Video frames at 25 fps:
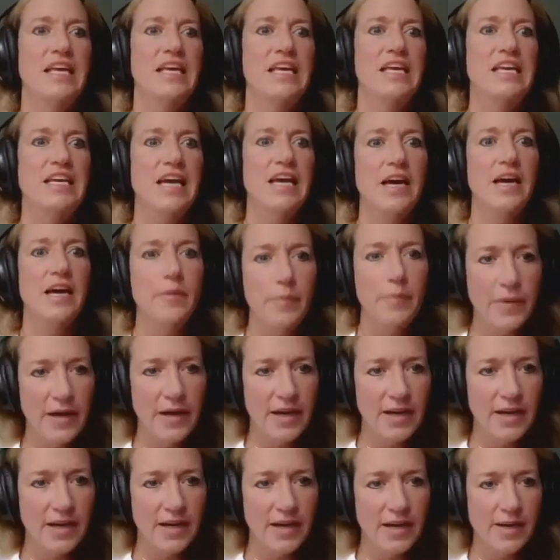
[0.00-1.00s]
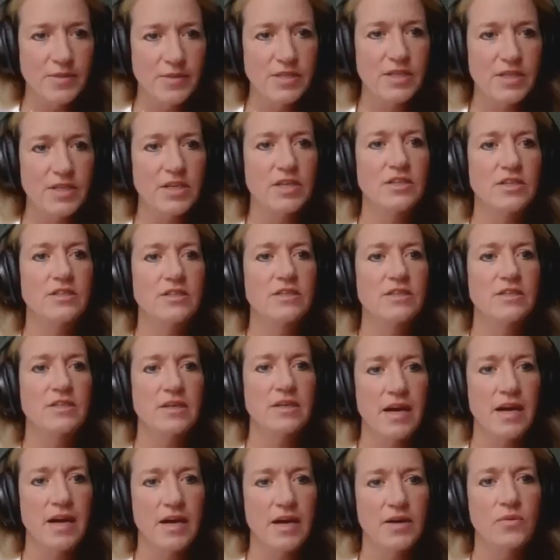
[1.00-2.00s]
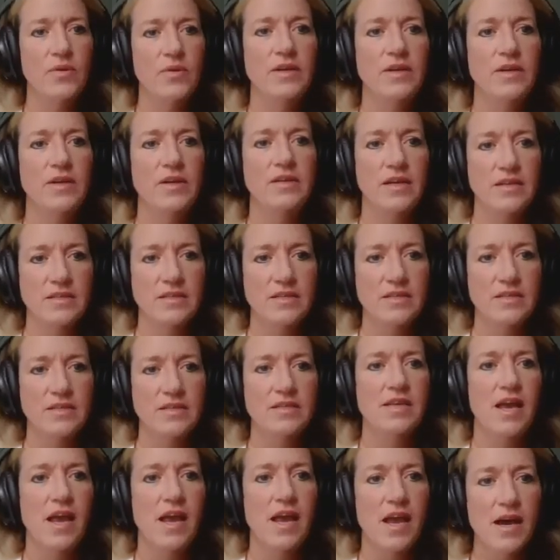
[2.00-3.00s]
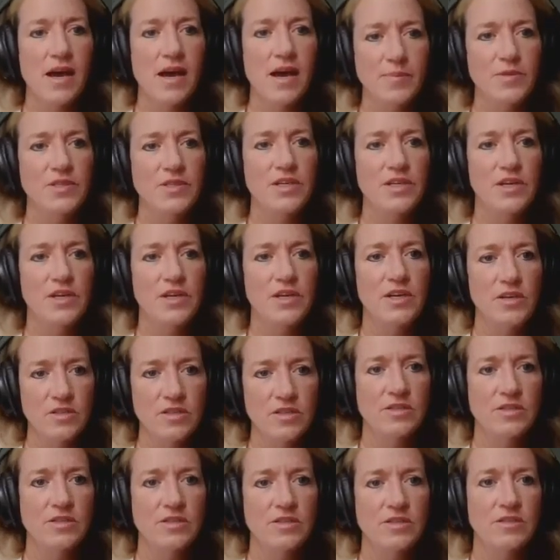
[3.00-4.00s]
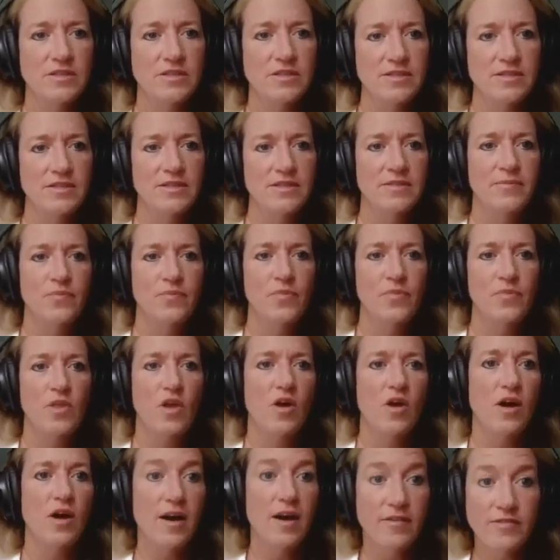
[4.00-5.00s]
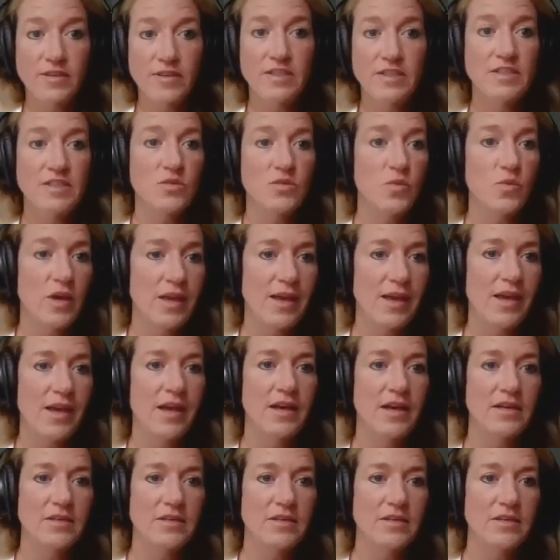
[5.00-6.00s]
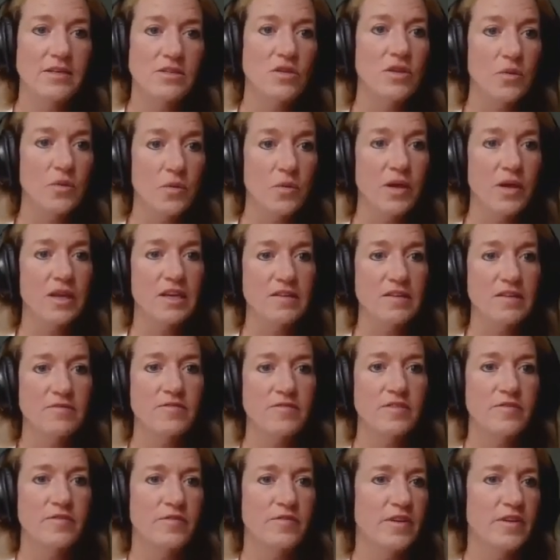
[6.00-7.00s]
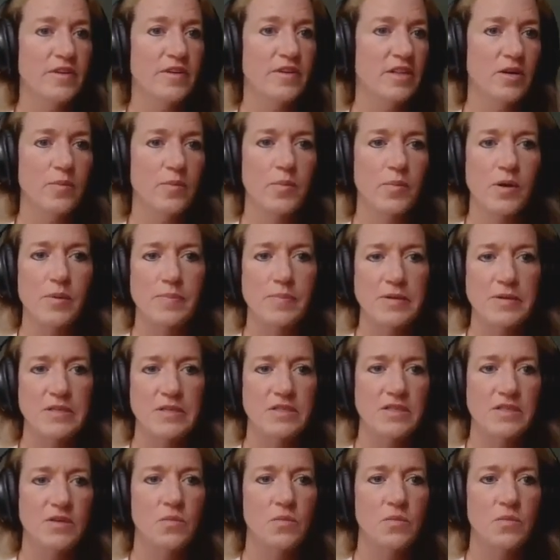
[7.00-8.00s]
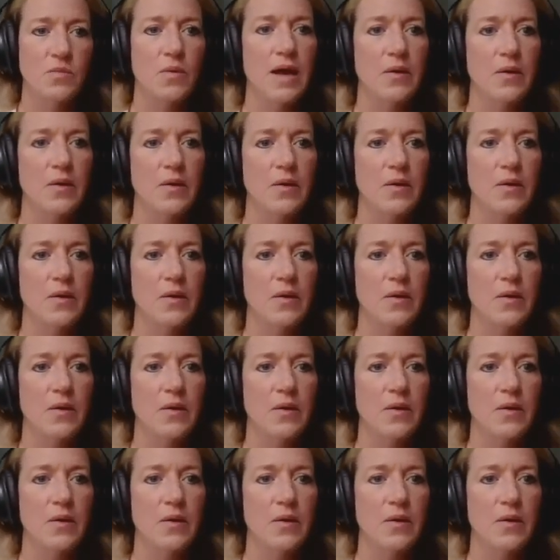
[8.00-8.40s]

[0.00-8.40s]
get back upstairs, and how do we kind of stay upstairs as often as we can so that we can fulfill our purpose and why we're